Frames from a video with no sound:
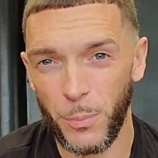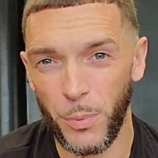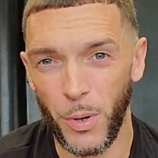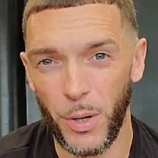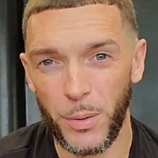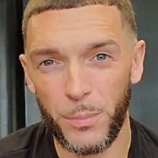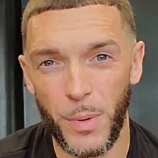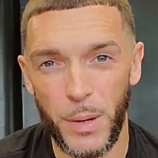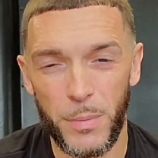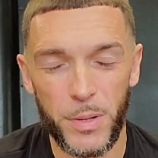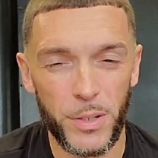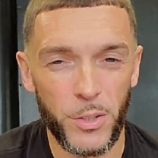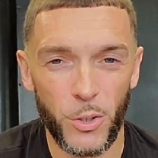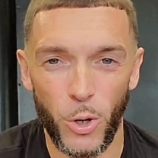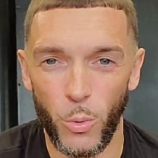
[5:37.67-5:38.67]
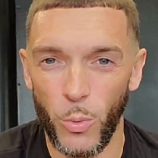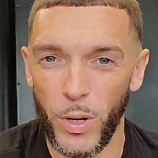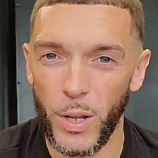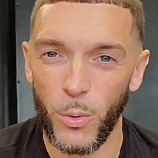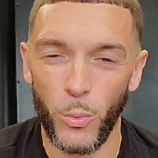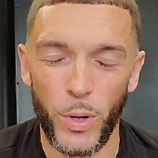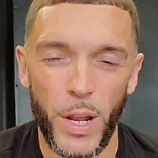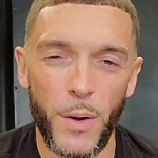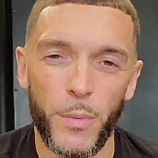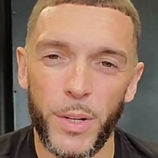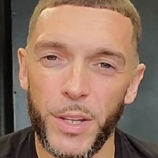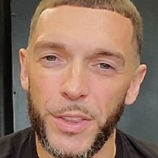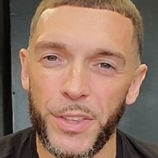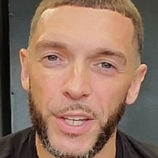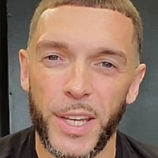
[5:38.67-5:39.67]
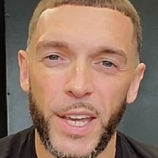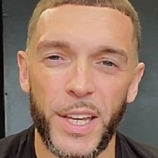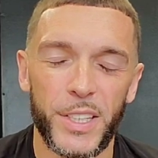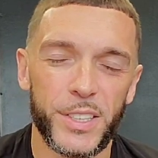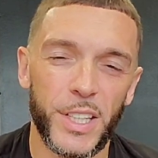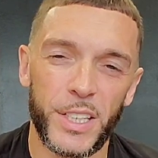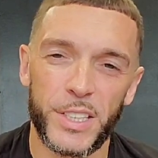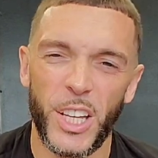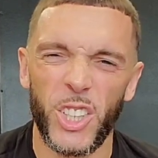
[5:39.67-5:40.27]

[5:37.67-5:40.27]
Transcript: But maybe, you know, whatever the case is,